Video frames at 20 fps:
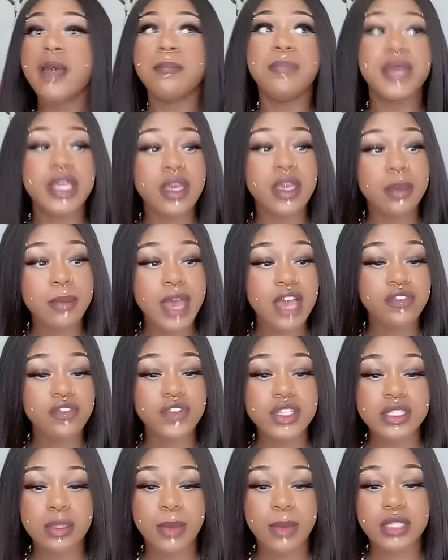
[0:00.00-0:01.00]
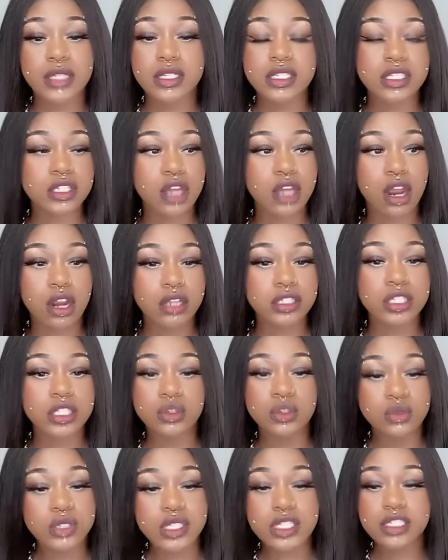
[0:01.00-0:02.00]
BMF is about to start. The
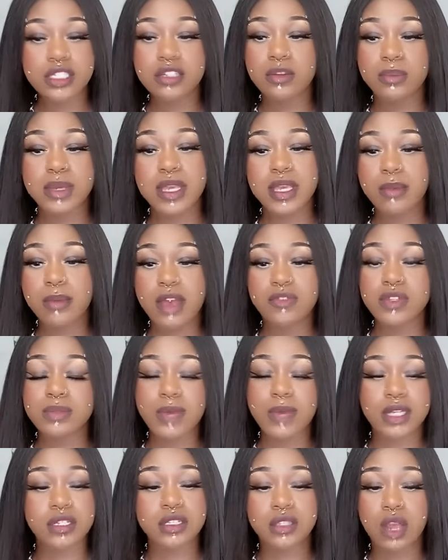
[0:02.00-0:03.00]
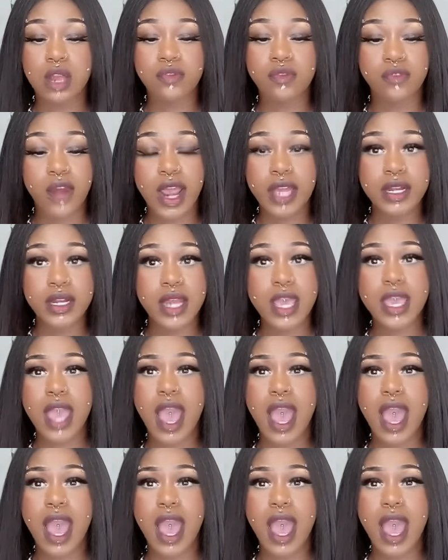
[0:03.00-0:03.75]
new season of BMF is about to start Friday.